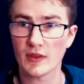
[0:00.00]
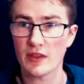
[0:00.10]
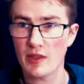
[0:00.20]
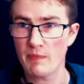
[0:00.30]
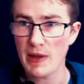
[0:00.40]

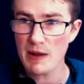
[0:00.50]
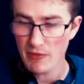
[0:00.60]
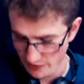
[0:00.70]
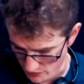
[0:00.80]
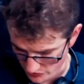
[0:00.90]
the
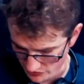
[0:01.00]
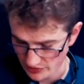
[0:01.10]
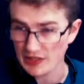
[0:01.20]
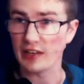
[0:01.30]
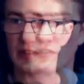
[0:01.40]
pay-per-view is
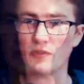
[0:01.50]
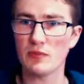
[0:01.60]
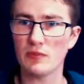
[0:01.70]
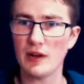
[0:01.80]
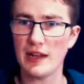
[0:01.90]
shrunk down. You're
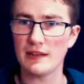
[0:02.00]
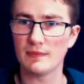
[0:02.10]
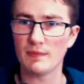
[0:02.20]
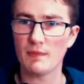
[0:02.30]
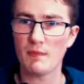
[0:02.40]
right.
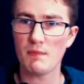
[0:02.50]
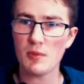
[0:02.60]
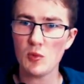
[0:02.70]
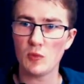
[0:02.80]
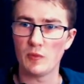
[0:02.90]

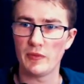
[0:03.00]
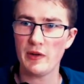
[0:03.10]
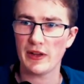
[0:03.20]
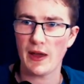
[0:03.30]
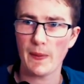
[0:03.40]
Boom, there
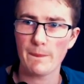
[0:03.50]
we go.